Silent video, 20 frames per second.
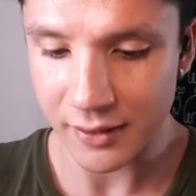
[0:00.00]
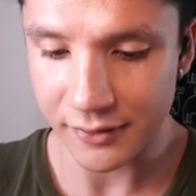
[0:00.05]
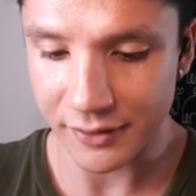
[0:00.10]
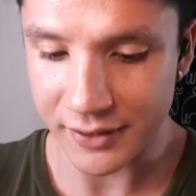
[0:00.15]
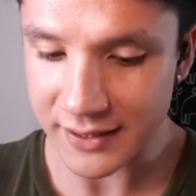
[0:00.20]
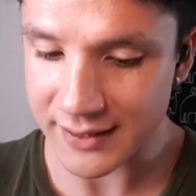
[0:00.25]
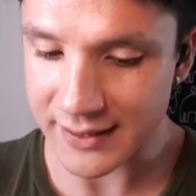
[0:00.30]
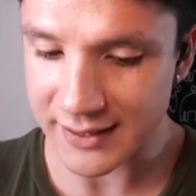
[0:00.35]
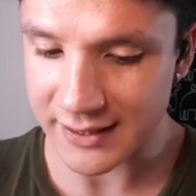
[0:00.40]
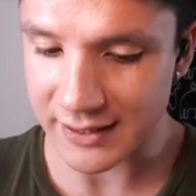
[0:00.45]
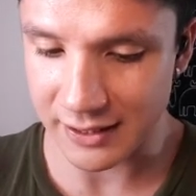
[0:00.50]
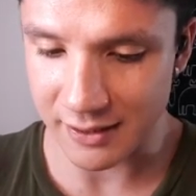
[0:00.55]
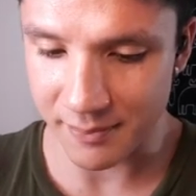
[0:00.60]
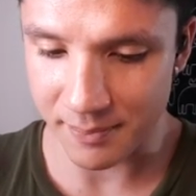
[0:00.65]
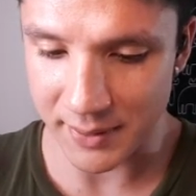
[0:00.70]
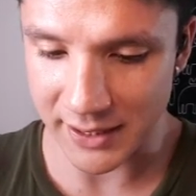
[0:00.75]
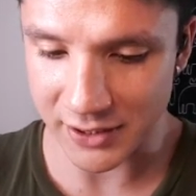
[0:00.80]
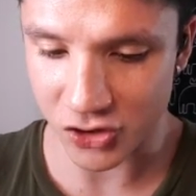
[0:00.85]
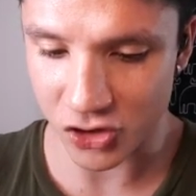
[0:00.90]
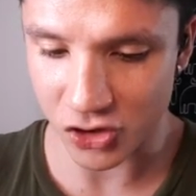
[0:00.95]
This isn't the
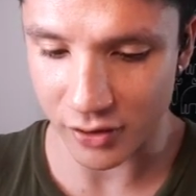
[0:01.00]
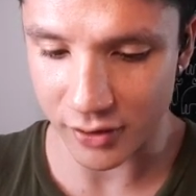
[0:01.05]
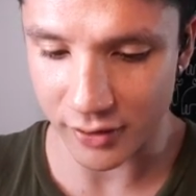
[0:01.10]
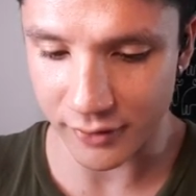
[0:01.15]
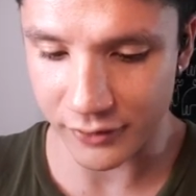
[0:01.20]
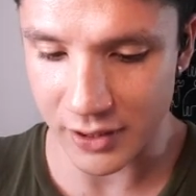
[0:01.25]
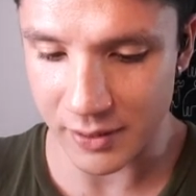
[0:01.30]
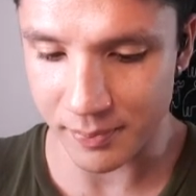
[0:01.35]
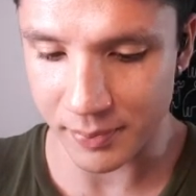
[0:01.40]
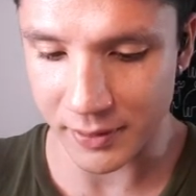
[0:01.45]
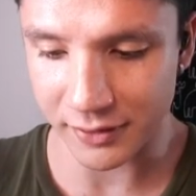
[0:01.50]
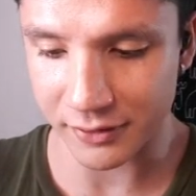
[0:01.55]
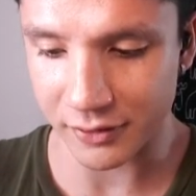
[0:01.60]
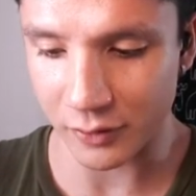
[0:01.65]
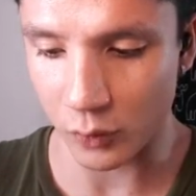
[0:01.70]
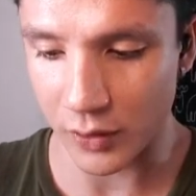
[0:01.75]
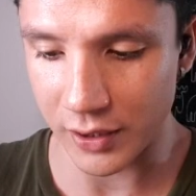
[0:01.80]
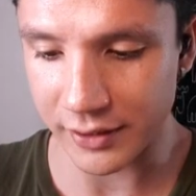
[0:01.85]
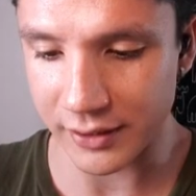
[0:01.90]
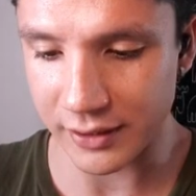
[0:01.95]
best shot of it, but the
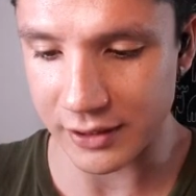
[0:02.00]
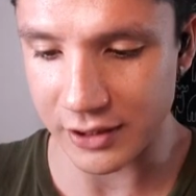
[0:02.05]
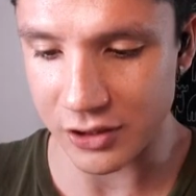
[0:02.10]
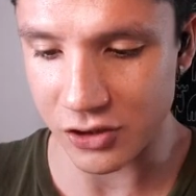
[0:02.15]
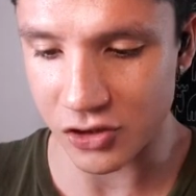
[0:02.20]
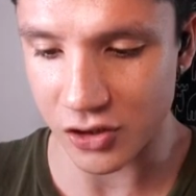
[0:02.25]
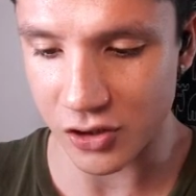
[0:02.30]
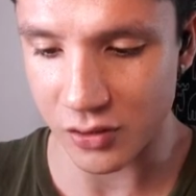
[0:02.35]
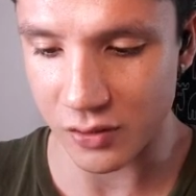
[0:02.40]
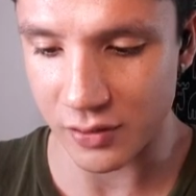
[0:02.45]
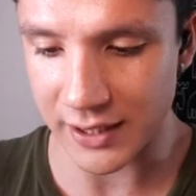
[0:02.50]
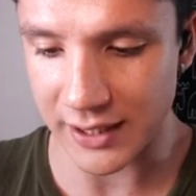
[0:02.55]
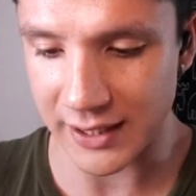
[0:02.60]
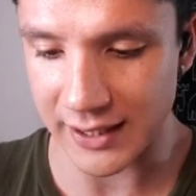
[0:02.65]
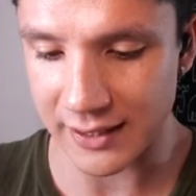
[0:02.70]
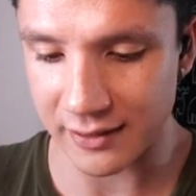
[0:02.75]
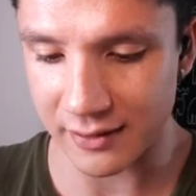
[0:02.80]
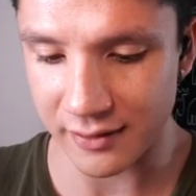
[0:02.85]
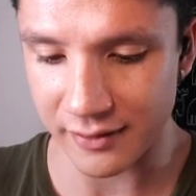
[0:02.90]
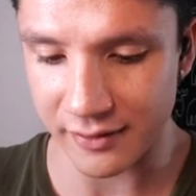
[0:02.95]
one that they showed
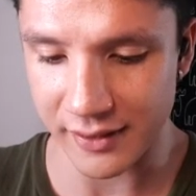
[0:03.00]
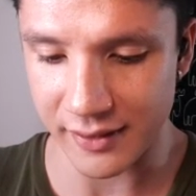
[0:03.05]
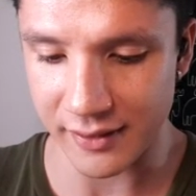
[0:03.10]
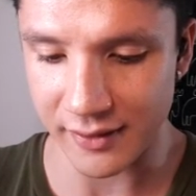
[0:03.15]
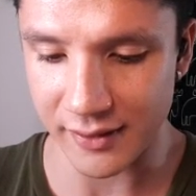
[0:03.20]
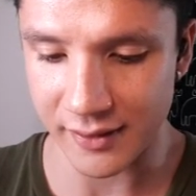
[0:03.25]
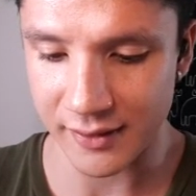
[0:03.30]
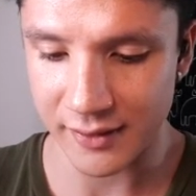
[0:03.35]
in the